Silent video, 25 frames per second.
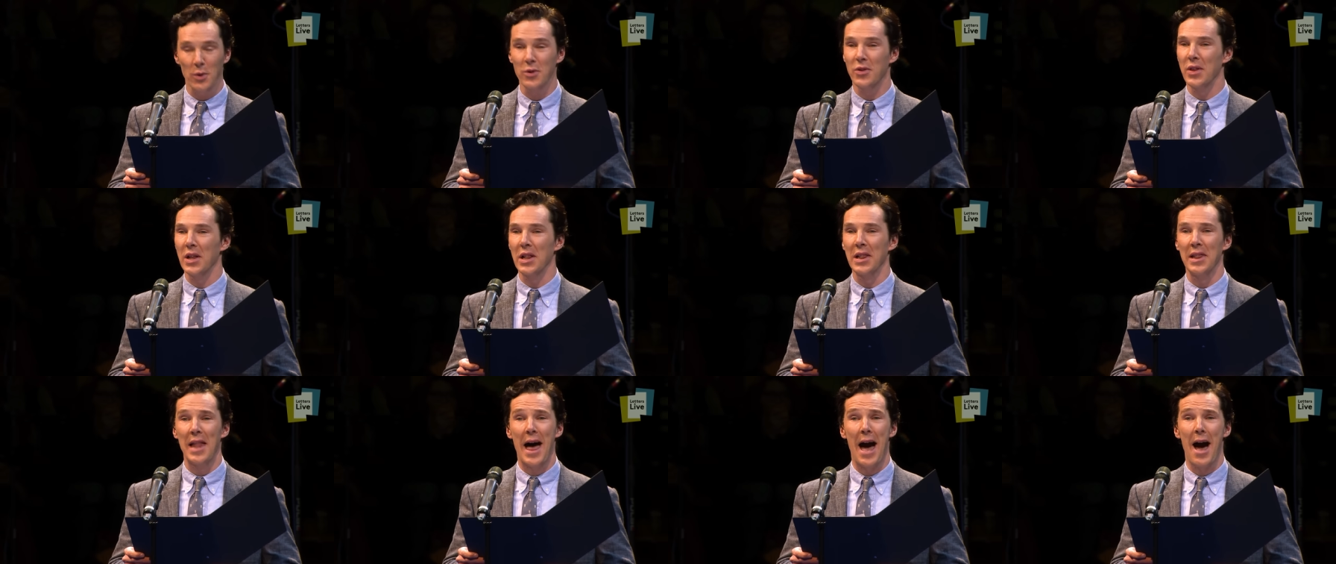with
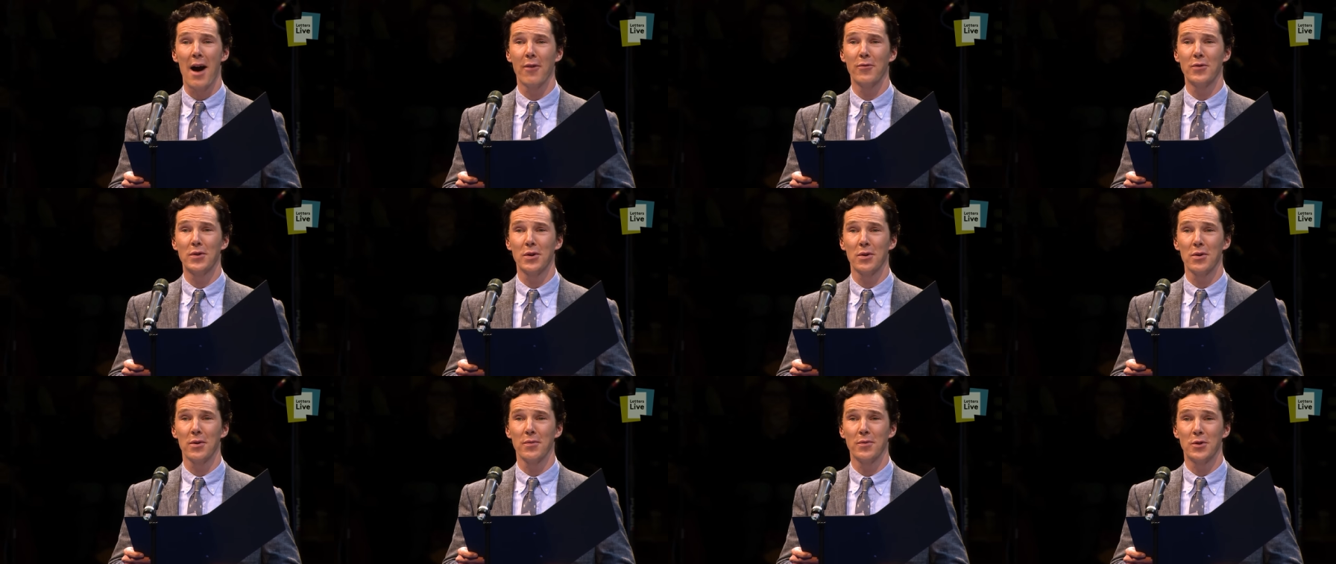the
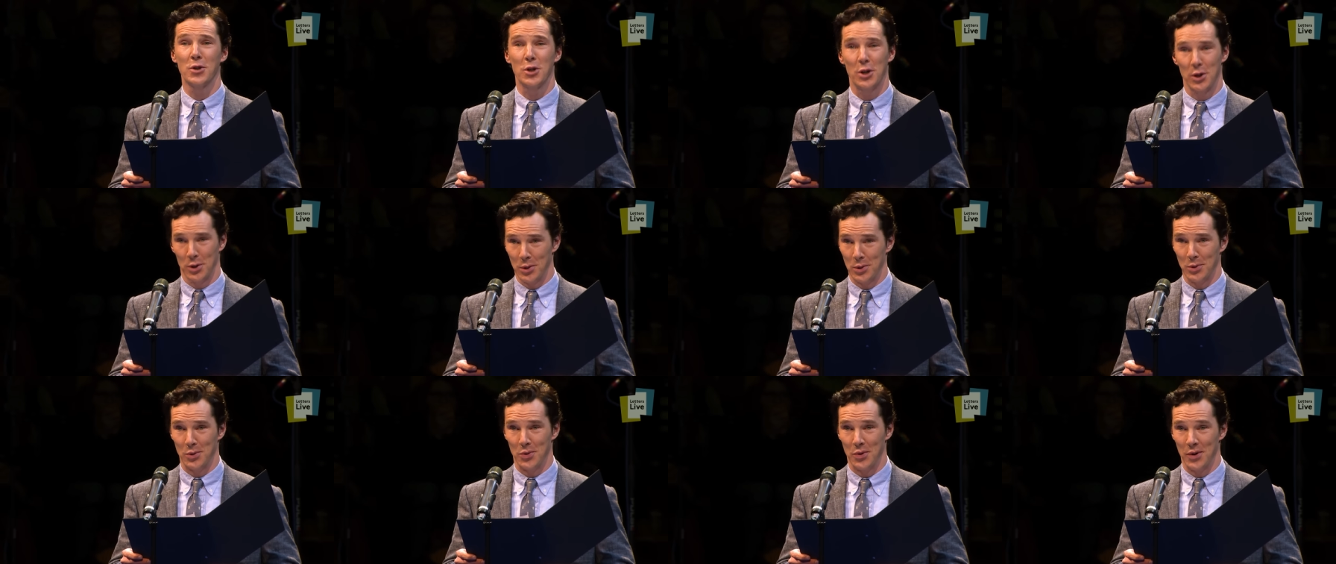laughter of
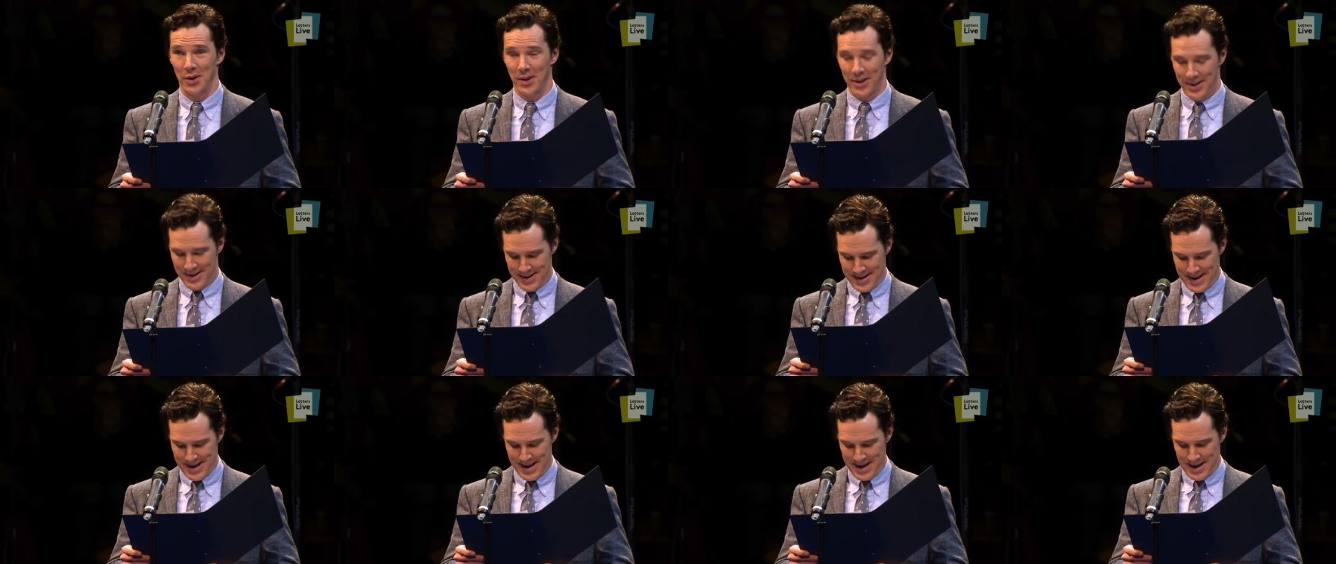children.
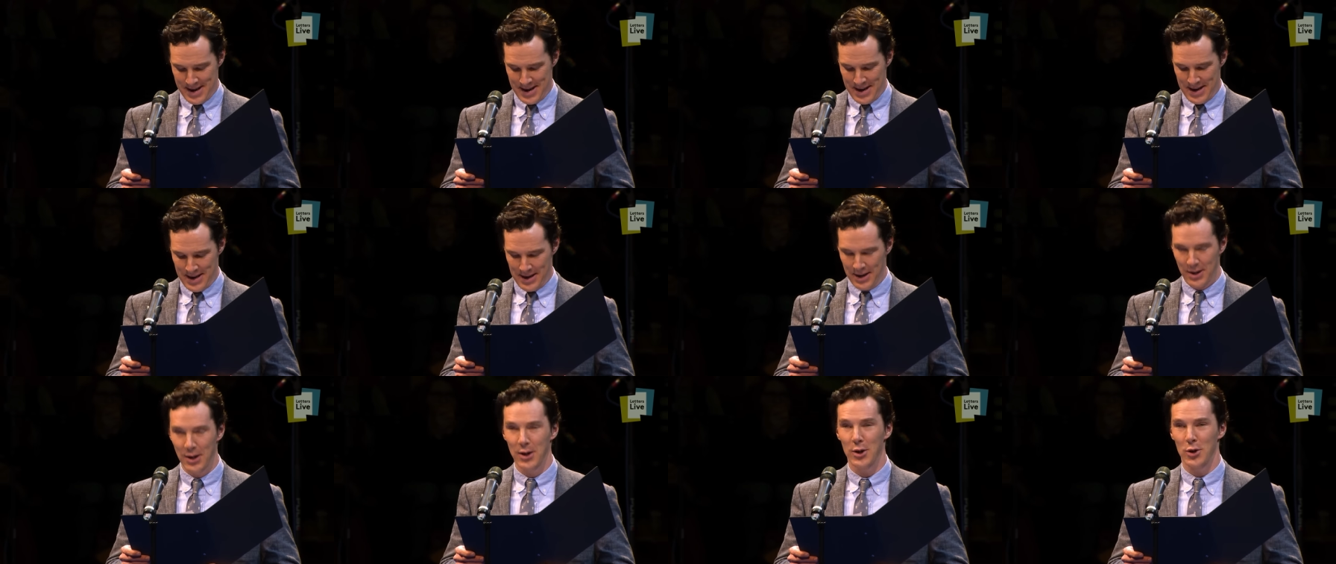
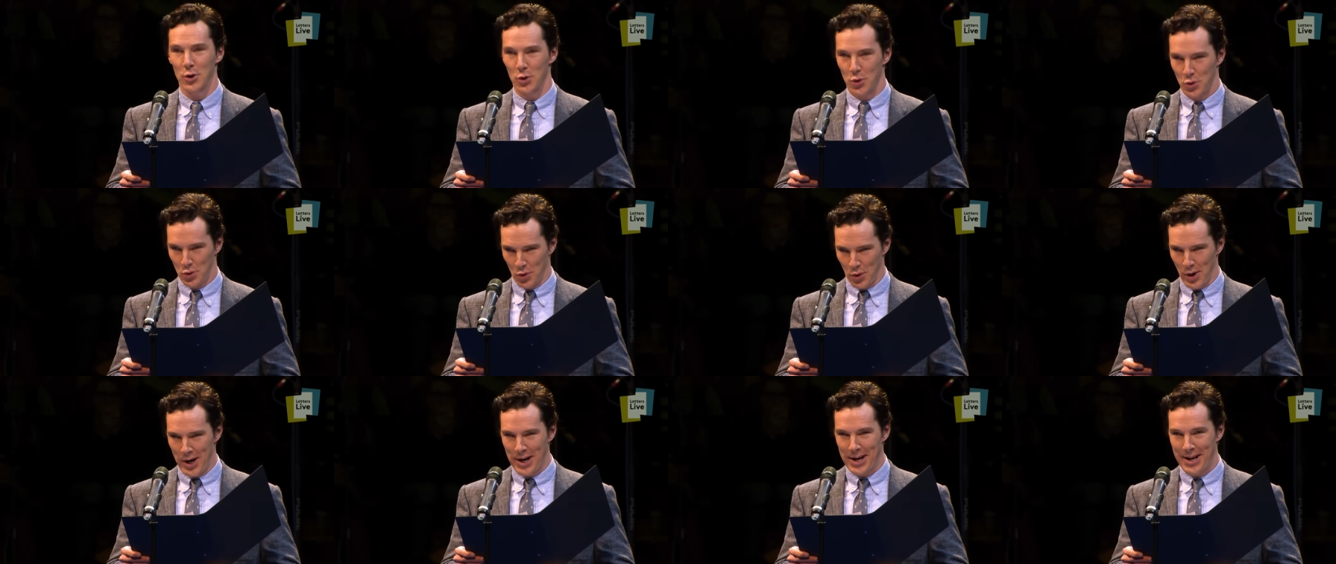
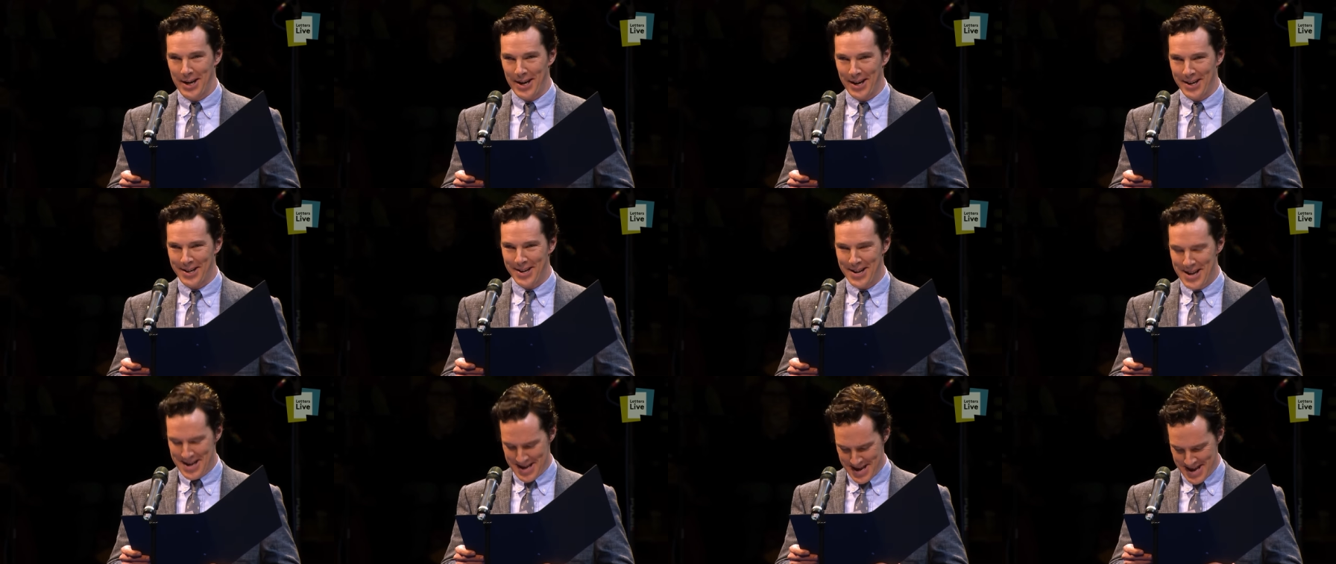Drink
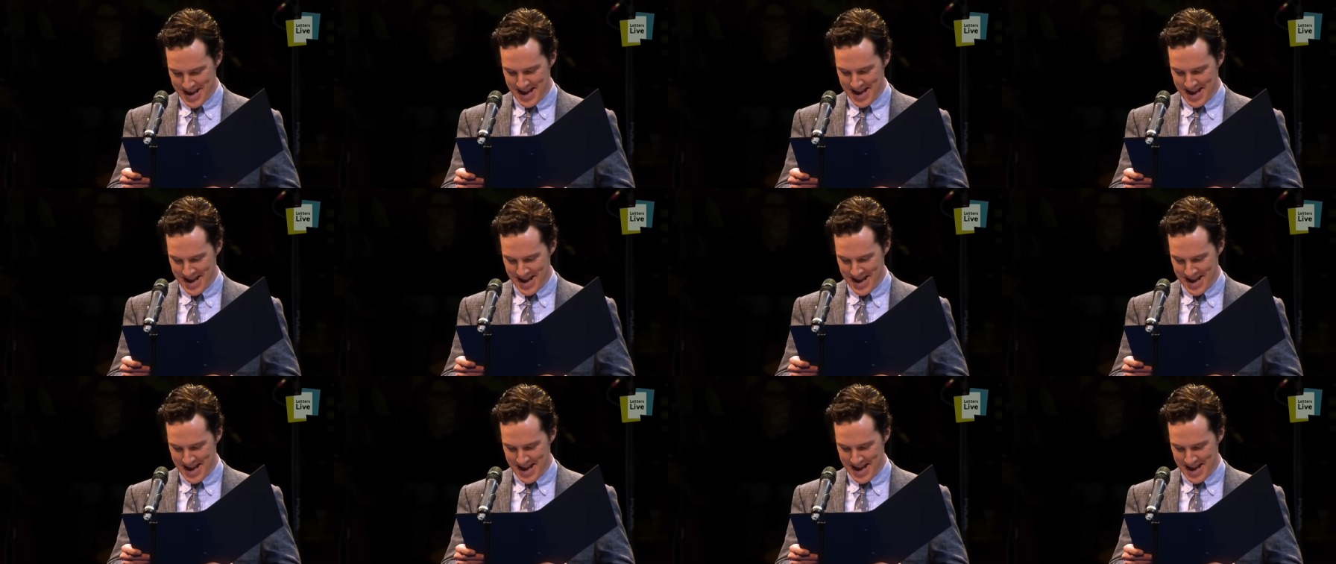it,